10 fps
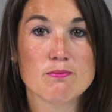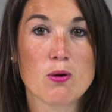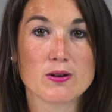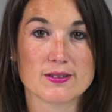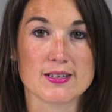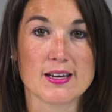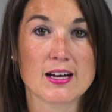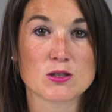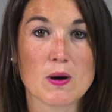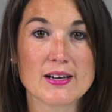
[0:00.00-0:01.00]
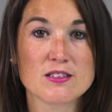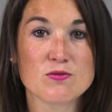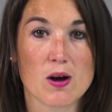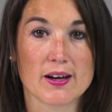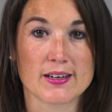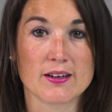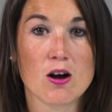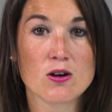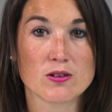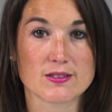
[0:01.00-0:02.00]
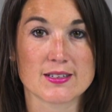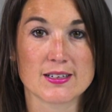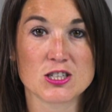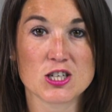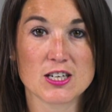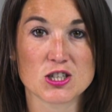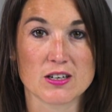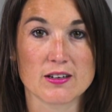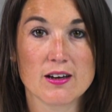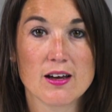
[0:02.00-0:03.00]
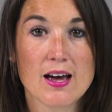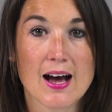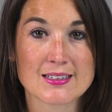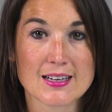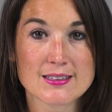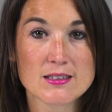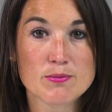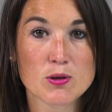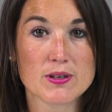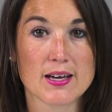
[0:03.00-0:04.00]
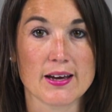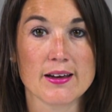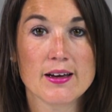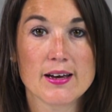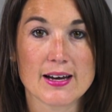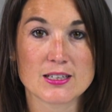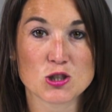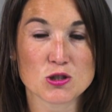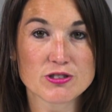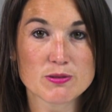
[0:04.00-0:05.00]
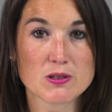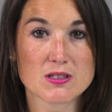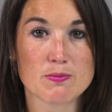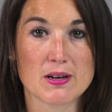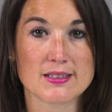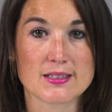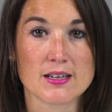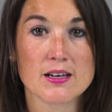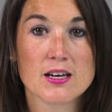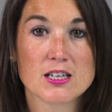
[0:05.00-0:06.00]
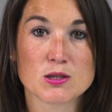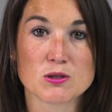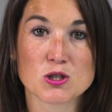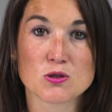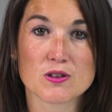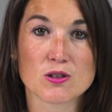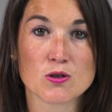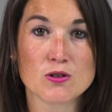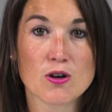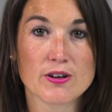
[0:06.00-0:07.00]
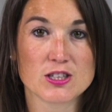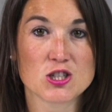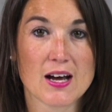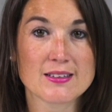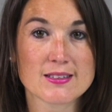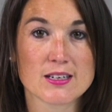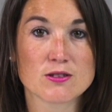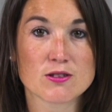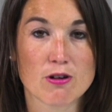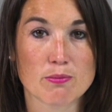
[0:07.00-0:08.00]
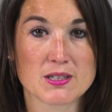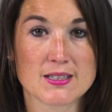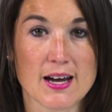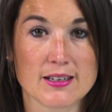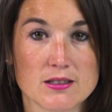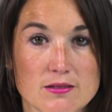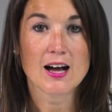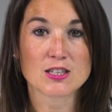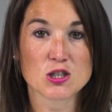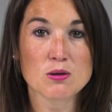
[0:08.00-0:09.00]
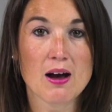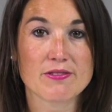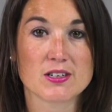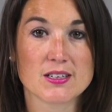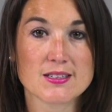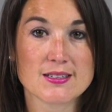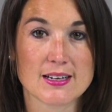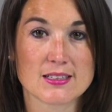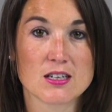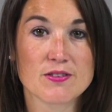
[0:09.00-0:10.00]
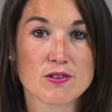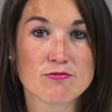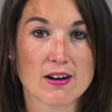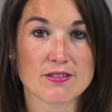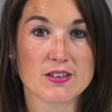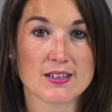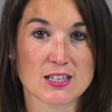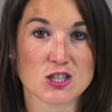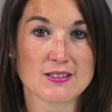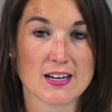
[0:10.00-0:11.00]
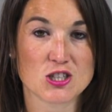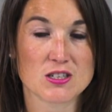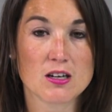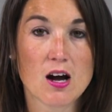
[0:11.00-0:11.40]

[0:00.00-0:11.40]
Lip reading: policy, and ways of working are constantly changing, and as an employee, it is your responsibility to ensure that your knowledge and skills are up to date, and you have an understanding of the relevant legislation and